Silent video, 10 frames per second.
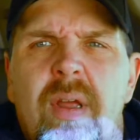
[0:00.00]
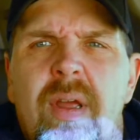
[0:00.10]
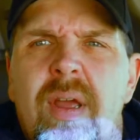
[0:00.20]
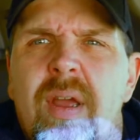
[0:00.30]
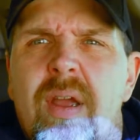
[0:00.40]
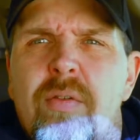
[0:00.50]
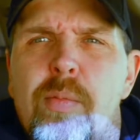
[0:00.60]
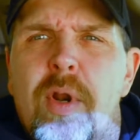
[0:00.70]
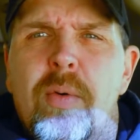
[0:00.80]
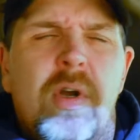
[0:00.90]
Hey
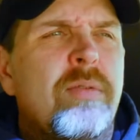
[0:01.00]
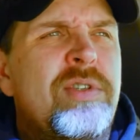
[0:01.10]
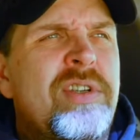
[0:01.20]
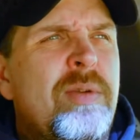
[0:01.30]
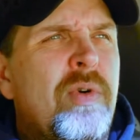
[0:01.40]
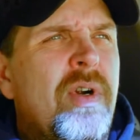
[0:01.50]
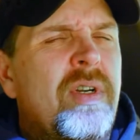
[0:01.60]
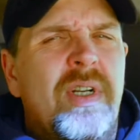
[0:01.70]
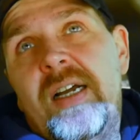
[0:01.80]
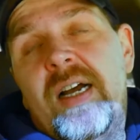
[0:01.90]
everybody, welcome to
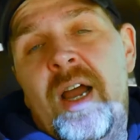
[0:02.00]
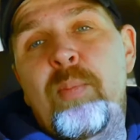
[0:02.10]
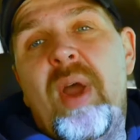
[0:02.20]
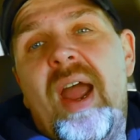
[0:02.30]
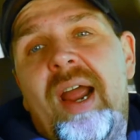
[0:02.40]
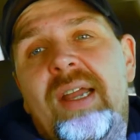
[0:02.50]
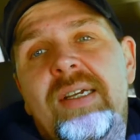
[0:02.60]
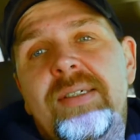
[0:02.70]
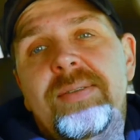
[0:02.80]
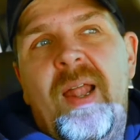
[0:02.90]
Zbourne. I'm back.
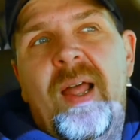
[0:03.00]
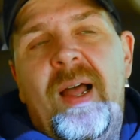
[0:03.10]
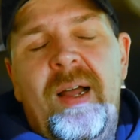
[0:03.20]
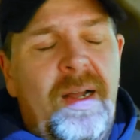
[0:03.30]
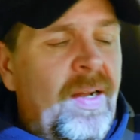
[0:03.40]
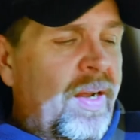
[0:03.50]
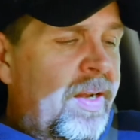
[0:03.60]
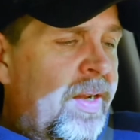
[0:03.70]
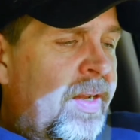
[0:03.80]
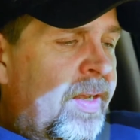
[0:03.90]

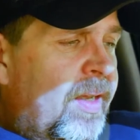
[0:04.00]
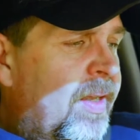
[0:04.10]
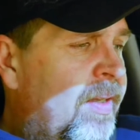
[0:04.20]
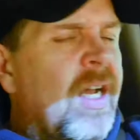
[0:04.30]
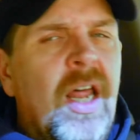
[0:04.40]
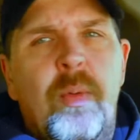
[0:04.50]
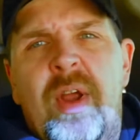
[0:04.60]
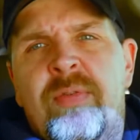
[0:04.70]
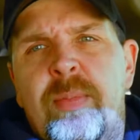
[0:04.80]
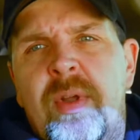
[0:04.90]
I got
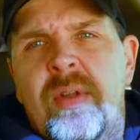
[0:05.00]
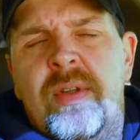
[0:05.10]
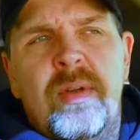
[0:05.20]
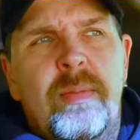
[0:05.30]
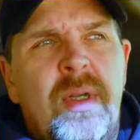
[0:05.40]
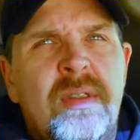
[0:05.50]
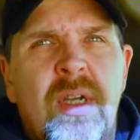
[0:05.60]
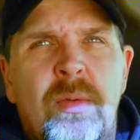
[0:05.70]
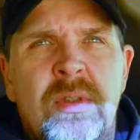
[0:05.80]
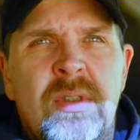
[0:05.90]
away from YouTube because I
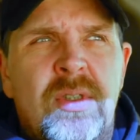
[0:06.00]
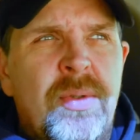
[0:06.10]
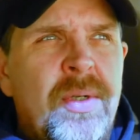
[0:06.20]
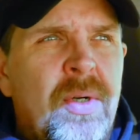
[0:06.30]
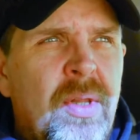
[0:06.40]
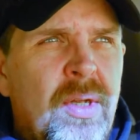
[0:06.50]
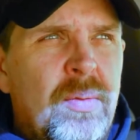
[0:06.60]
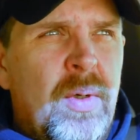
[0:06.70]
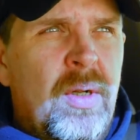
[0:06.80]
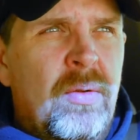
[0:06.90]
wasn't doing all that
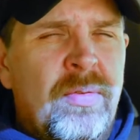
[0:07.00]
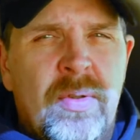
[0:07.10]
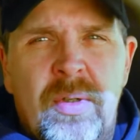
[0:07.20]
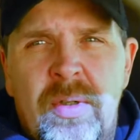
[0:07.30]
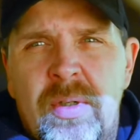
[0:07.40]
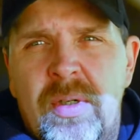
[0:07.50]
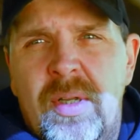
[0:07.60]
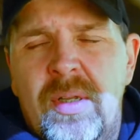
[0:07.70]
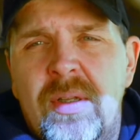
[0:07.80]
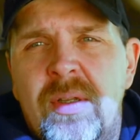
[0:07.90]
well for
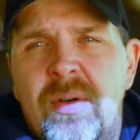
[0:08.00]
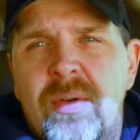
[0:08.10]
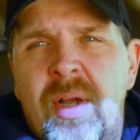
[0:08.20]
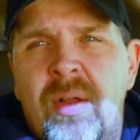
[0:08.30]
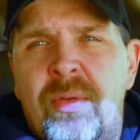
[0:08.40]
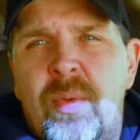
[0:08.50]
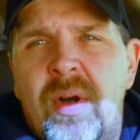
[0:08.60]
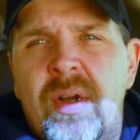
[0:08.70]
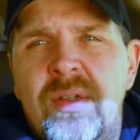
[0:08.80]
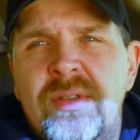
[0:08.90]

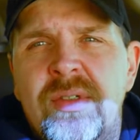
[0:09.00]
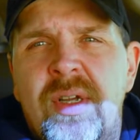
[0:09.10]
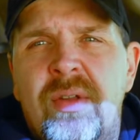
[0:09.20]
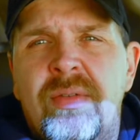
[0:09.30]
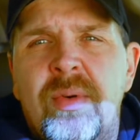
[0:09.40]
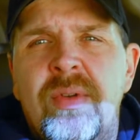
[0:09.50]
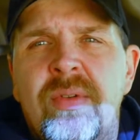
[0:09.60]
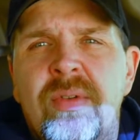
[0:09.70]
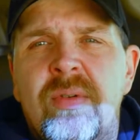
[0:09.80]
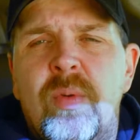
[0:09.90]
health-wise, health
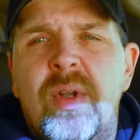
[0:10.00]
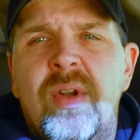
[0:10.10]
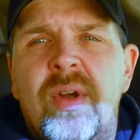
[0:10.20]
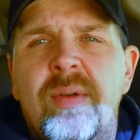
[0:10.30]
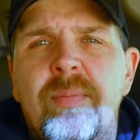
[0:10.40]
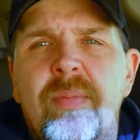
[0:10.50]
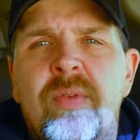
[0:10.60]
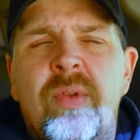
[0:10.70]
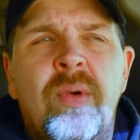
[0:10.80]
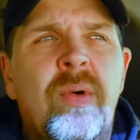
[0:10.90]
reasons and whatnot.
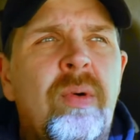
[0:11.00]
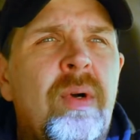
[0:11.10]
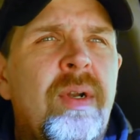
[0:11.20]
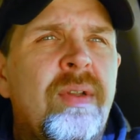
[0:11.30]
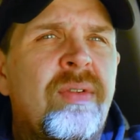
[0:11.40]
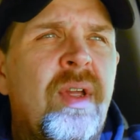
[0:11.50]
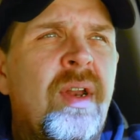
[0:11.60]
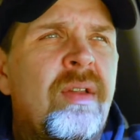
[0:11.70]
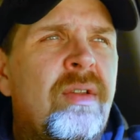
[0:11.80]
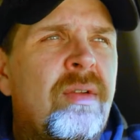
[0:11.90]
So I
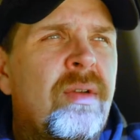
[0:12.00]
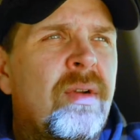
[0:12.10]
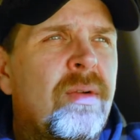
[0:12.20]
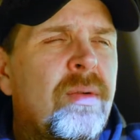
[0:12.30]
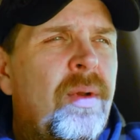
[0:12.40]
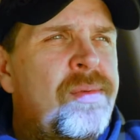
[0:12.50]
decided to,